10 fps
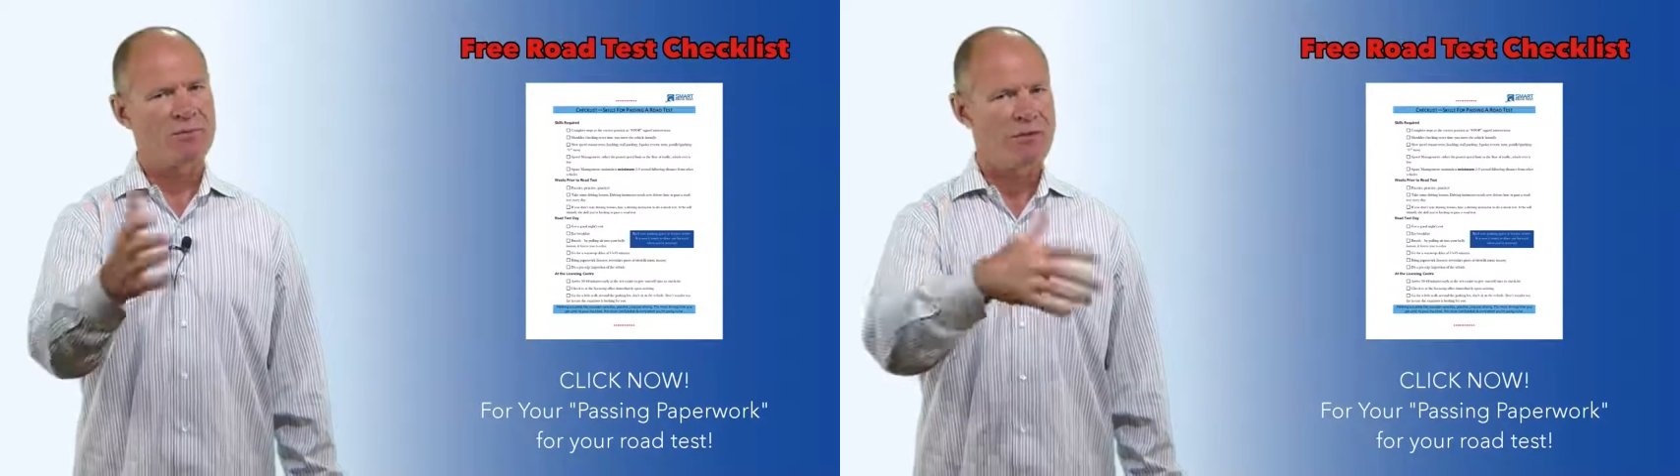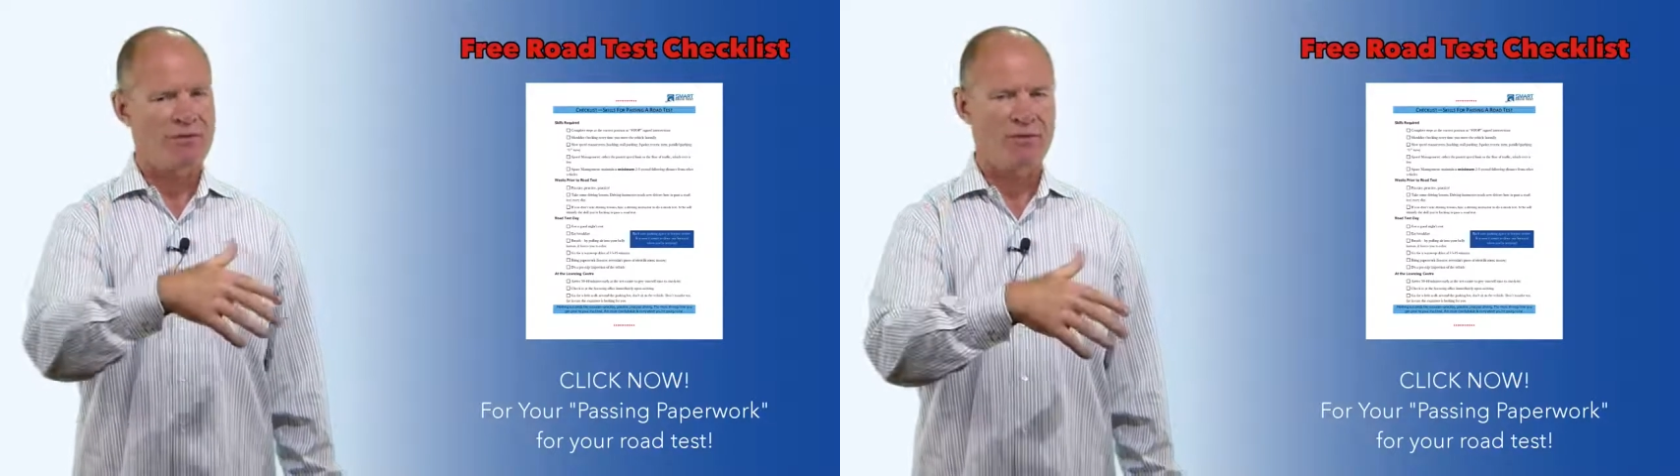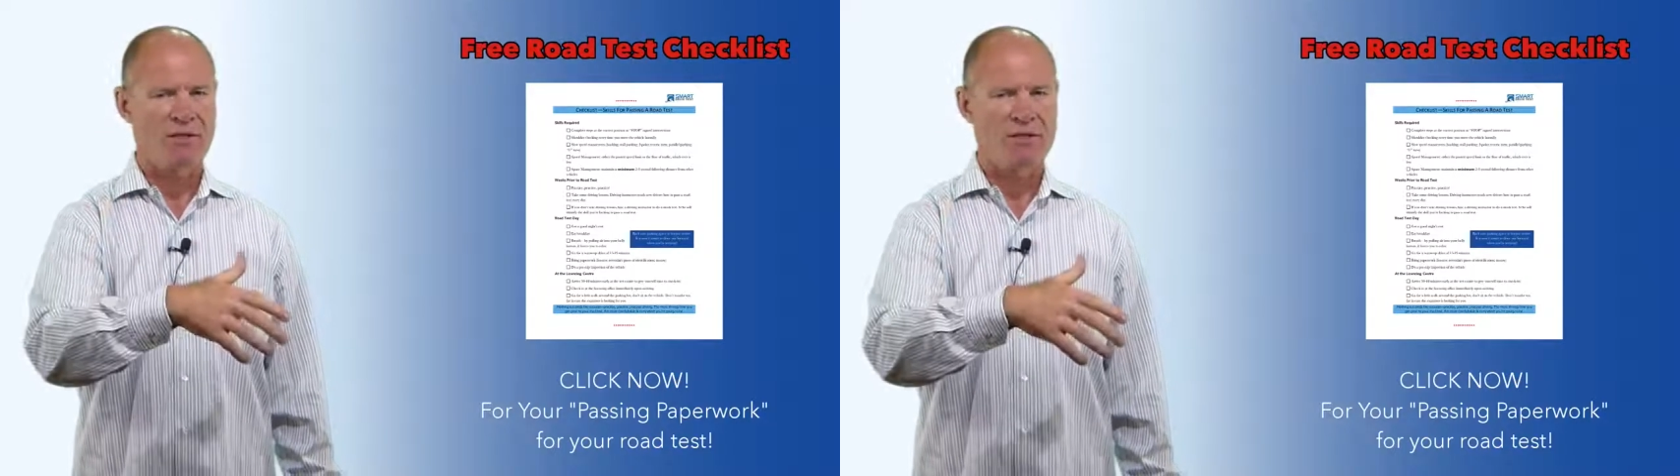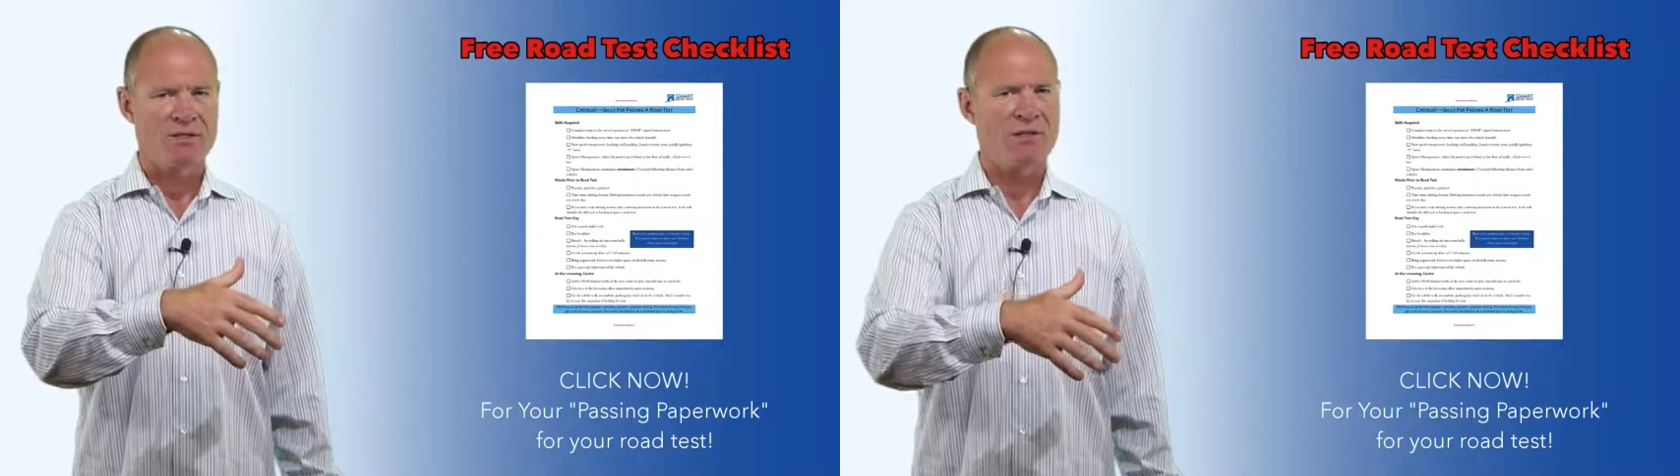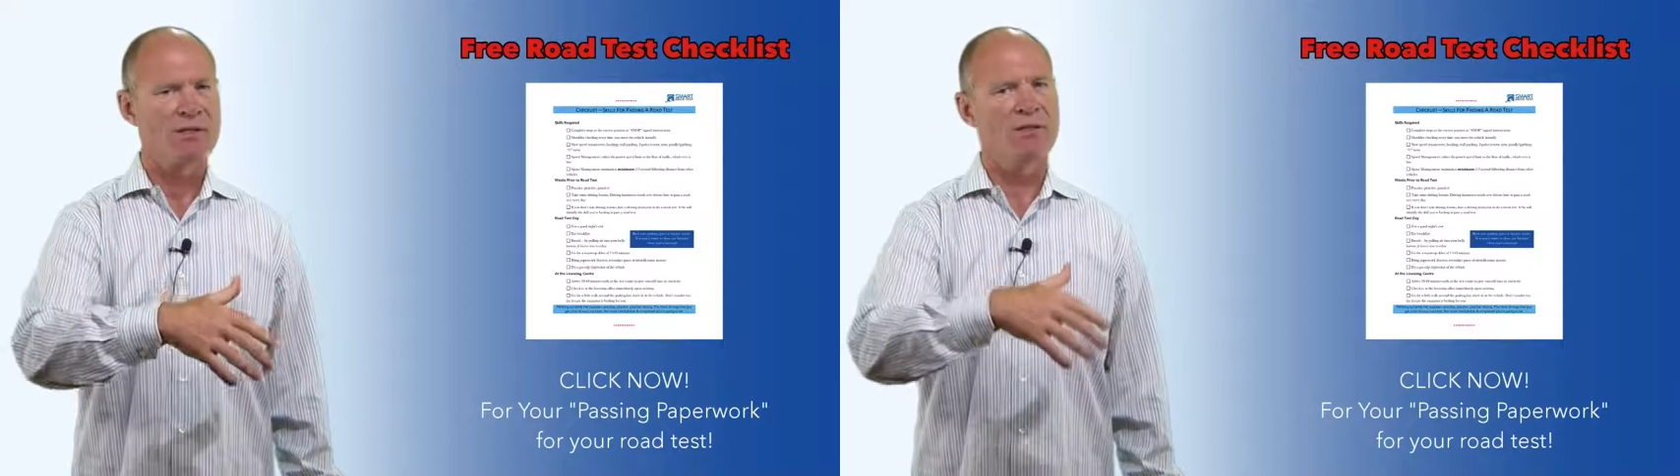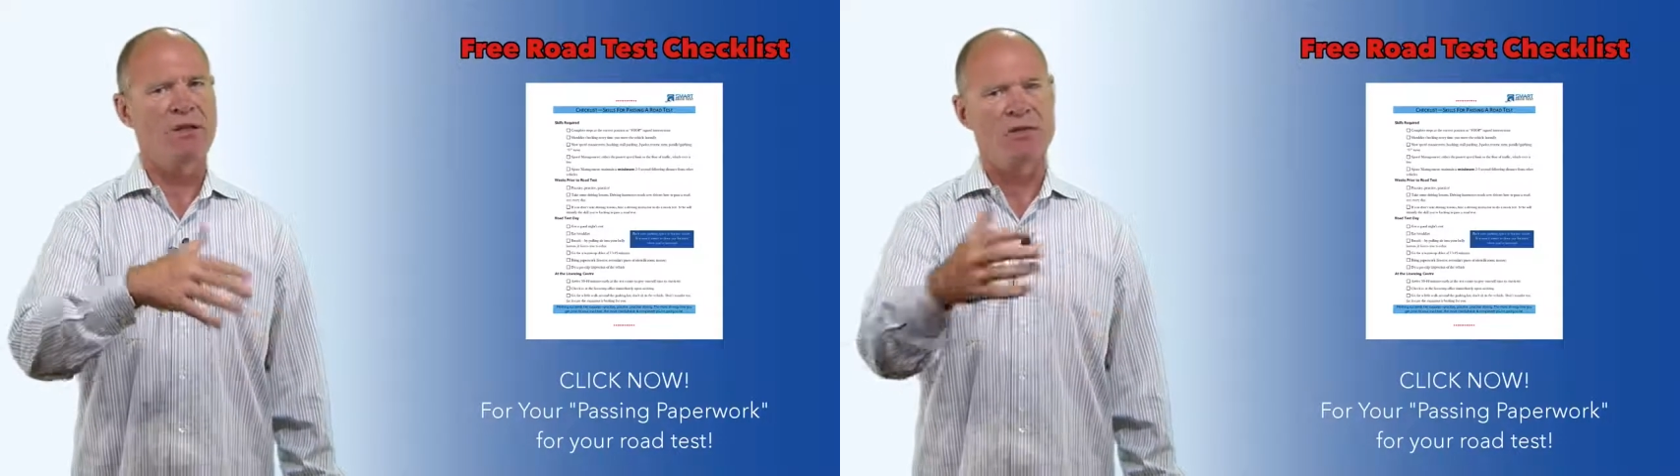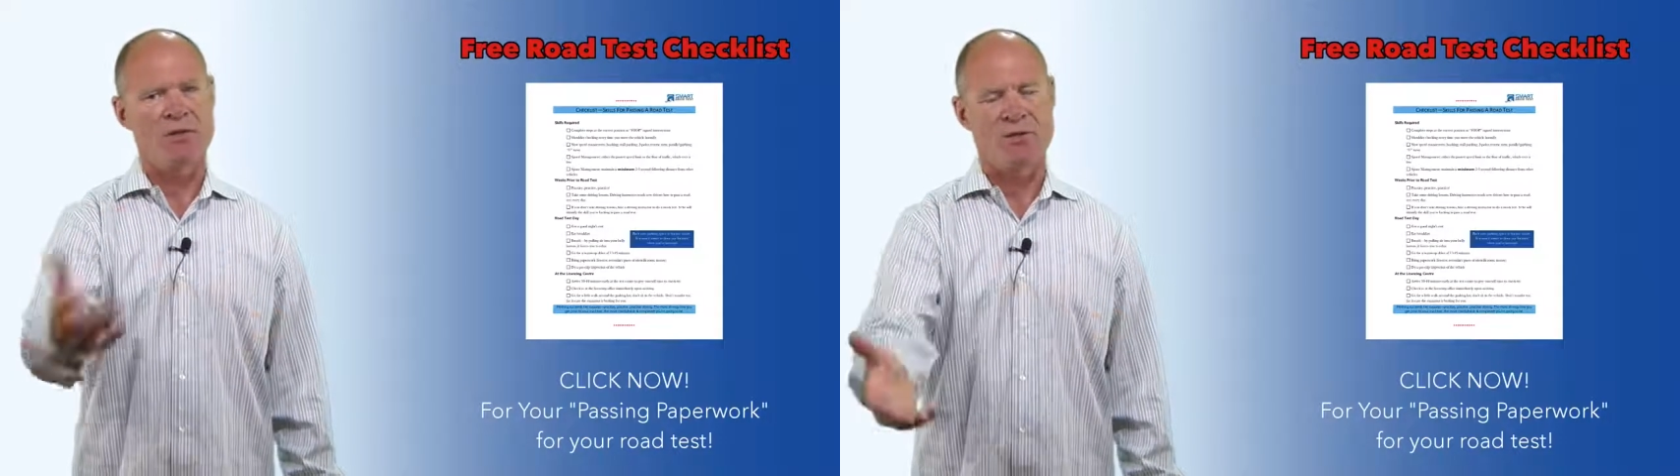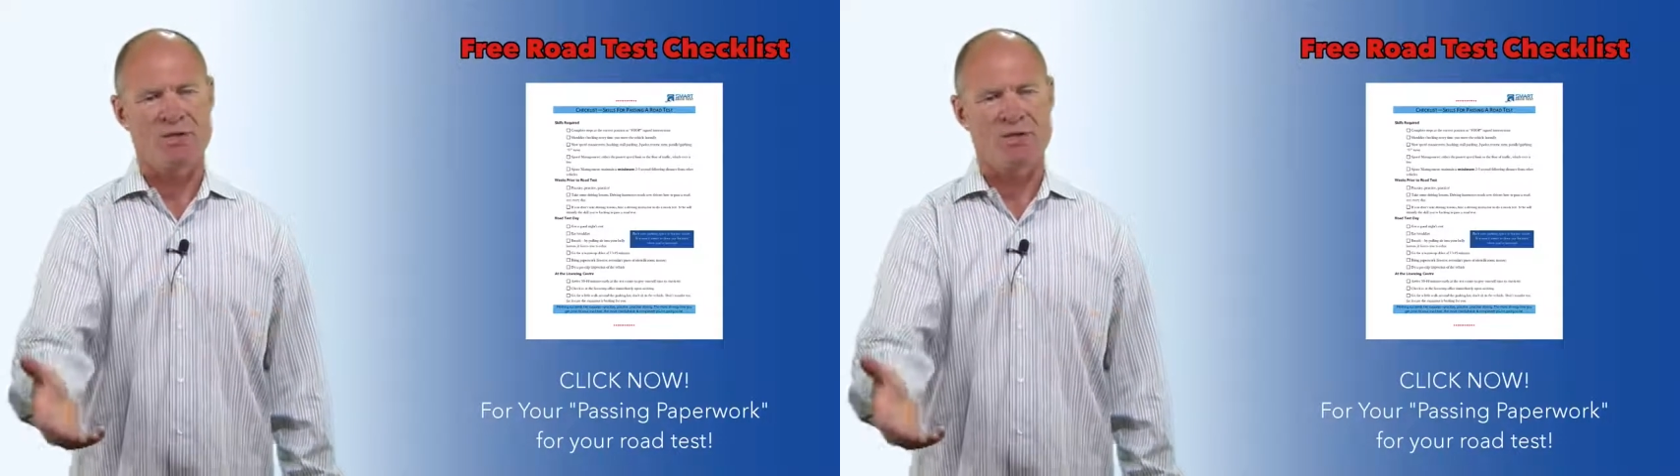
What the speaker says: because if you've got a signal out or a